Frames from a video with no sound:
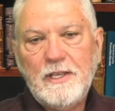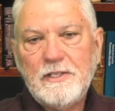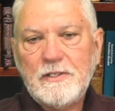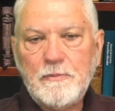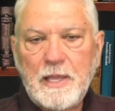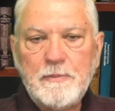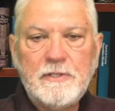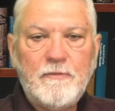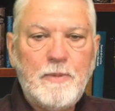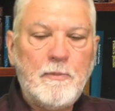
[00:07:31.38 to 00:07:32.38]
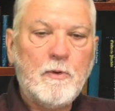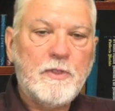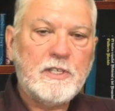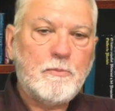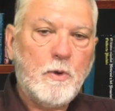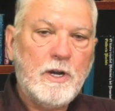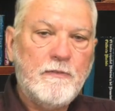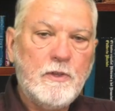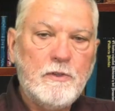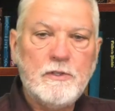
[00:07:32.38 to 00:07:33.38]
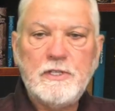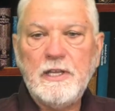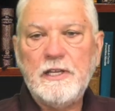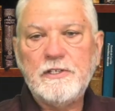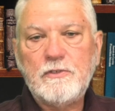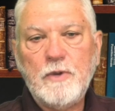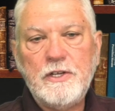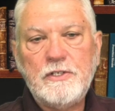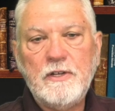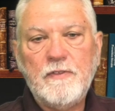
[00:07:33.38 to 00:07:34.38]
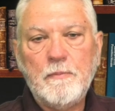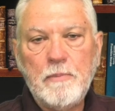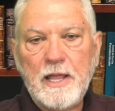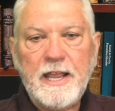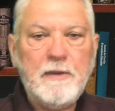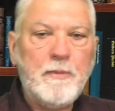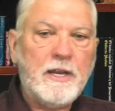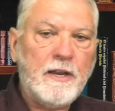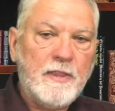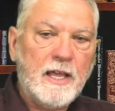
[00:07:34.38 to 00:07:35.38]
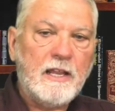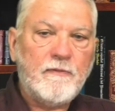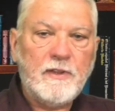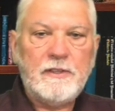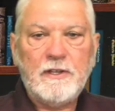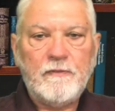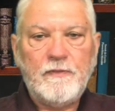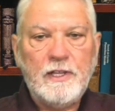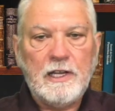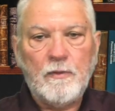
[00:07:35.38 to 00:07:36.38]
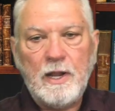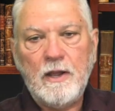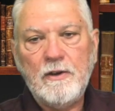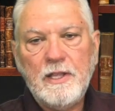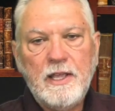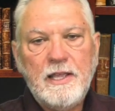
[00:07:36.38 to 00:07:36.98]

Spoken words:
Sometimes people with this point of view use the illustration of the blind men and the elephant. They're feeling around.